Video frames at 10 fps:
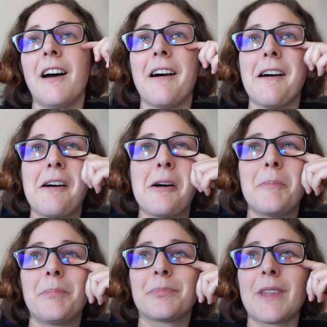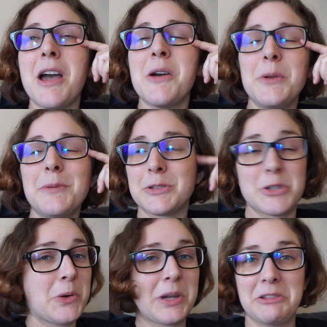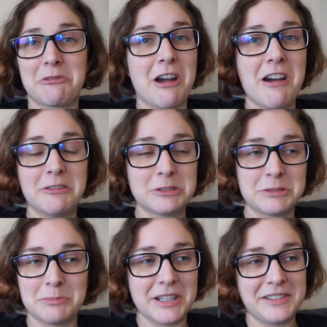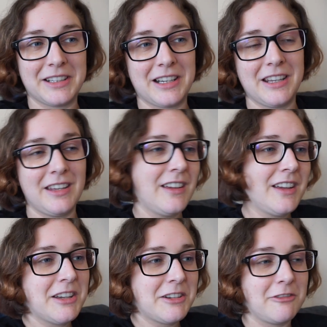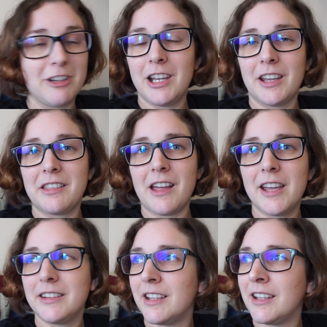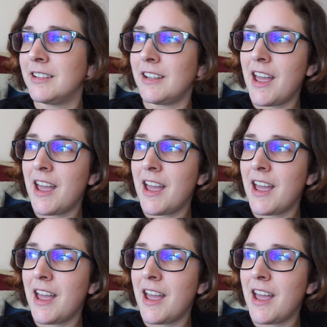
We were joking around, basically, really excited.